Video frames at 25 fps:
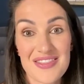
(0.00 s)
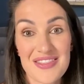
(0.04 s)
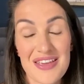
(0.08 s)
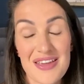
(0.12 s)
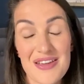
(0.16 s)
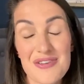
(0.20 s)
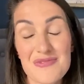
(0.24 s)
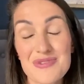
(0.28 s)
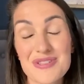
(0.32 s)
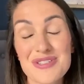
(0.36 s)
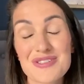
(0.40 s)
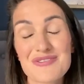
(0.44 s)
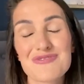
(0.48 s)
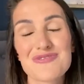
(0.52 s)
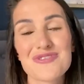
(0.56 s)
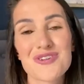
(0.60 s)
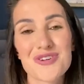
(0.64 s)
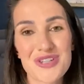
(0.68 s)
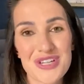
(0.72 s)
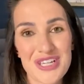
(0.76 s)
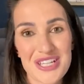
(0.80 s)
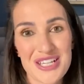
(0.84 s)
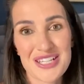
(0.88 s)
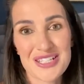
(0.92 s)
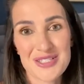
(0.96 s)
it was
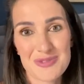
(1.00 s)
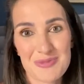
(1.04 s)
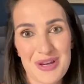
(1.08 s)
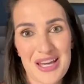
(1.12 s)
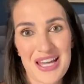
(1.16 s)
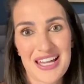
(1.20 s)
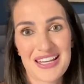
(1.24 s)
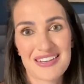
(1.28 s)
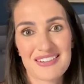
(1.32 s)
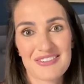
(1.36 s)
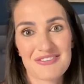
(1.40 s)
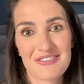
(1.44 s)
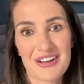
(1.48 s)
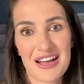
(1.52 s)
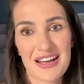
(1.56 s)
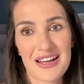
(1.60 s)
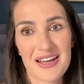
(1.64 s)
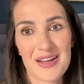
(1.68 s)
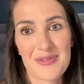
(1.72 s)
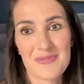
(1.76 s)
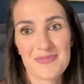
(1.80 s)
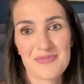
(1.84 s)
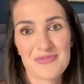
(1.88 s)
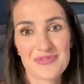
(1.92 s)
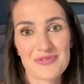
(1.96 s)
funny as well,
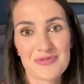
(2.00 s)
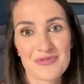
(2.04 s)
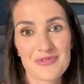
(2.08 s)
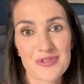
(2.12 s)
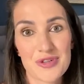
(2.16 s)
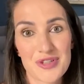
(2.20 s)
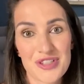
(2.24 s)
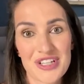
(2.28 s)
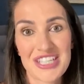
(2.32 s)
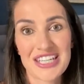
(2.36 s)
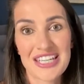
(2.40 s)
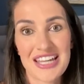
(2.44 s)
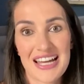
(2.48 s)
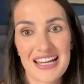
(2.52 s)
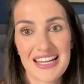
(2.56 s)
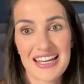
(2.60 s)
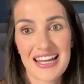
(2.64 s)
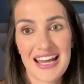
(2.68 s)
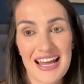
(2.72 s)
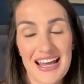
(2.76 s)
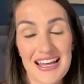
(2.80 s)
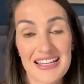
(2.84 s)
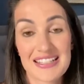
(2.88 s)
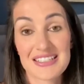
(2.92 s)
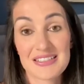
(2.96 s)
funny and
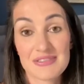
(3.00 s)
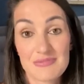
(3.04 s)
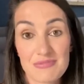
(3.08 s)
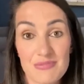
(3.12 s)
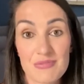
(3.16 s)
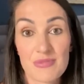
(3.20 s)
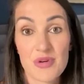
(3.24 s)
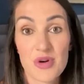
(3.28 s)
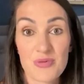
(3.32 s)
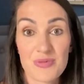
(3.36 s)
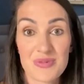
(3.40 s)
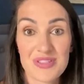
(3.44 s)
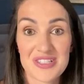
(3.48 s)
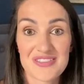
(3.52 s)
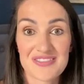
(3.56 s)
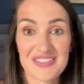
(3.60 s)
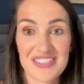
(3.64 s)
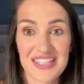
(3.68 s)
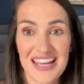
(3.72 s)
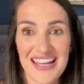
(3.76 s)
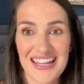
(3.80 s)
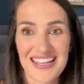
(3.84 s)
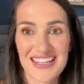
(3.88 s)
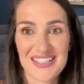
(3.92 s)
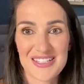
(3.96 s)
had moments of
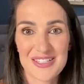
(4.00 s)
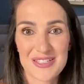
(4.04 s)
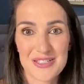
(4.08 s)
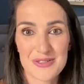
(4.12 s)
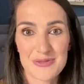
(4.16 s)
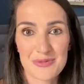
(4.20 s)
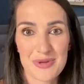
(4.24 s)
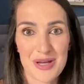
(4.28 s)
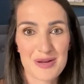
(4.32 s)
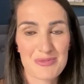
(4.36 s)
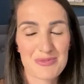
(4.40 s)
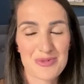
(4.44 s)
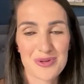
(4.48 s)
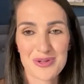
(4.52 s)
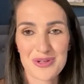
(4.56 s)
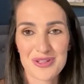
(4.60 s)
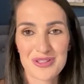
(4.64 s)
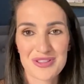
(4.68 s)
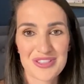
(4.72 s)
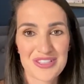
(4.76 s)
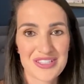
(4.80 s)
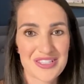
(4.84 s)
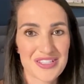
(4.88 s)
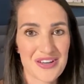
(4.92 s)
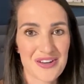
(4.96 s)
sadness as well,
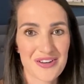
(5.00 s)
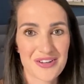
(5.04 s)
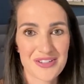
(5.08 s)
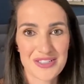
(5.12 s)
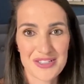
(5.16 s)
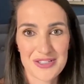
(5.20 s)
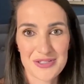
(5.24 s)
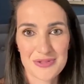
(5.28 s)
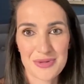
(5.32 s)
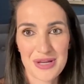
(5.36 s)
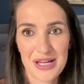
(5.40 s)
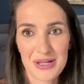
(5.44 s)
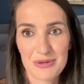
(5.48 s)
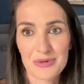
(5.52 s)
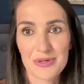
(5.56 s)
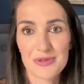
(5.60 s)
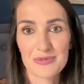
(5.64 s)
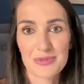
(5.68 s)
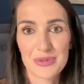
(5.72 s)
but the songs as well were